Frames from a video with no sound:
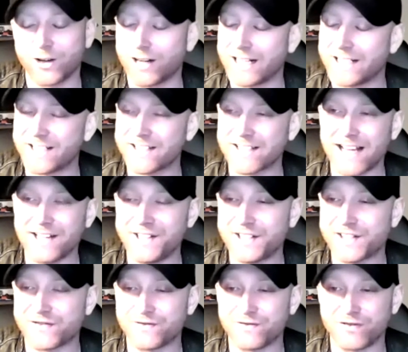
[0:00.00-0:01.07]
just had
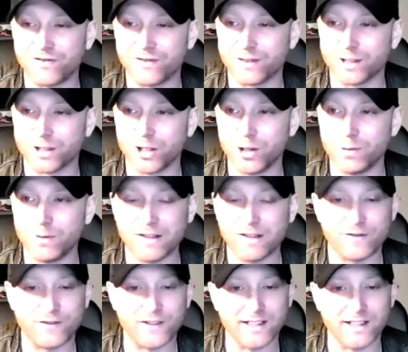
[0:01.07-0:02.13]
this looming
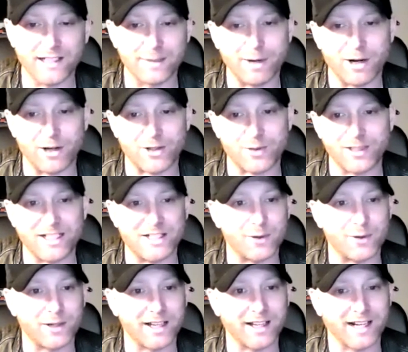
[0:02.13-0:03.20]
feeling about
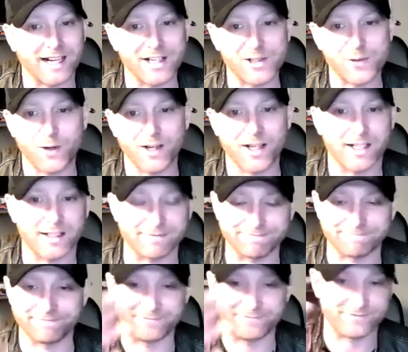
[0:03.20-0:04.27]
2020 that I just wanted to
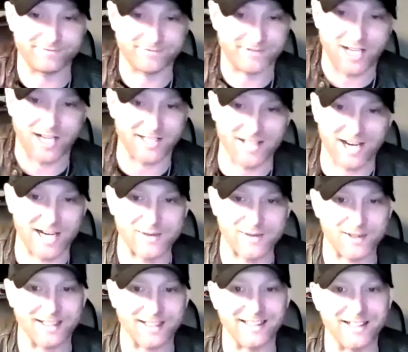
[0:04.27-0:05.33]
cut ties
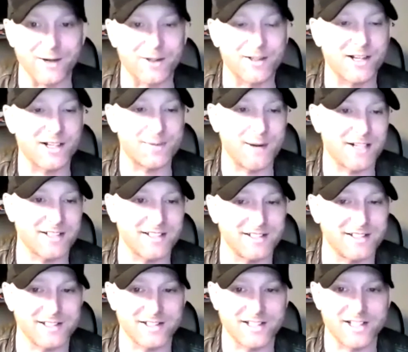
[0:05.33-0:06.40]
with it, especially
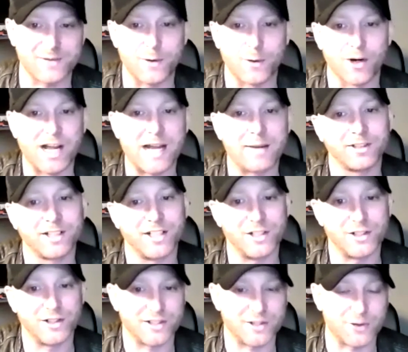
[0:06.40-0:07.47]
since we weren't able to
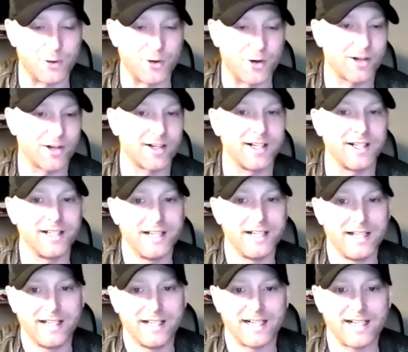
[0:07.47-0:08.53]
do the tour. And
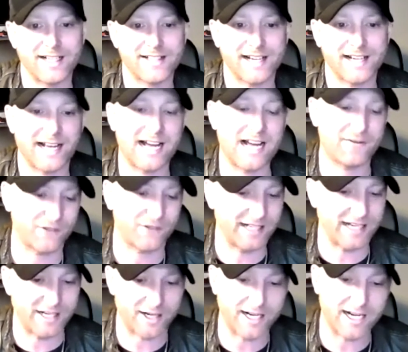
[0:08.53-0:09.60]
I decided,
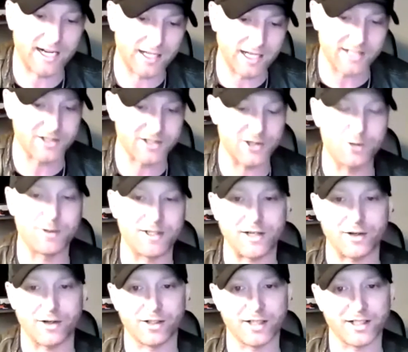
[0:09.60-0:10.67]
forget it. I got lots of new
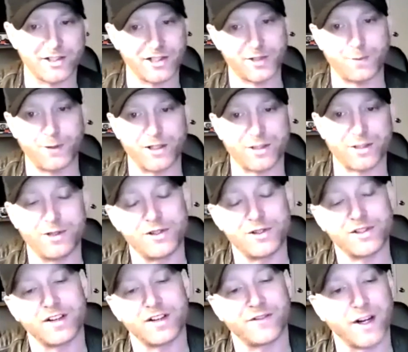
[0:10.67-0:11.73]
material. Let's just put some new
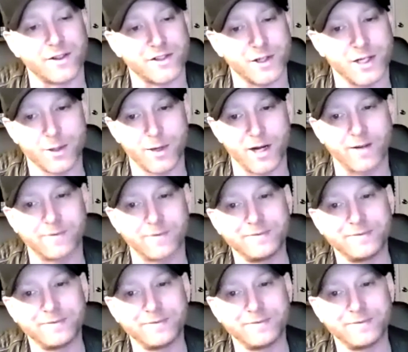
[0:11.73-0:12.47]
stuff out. So here we are.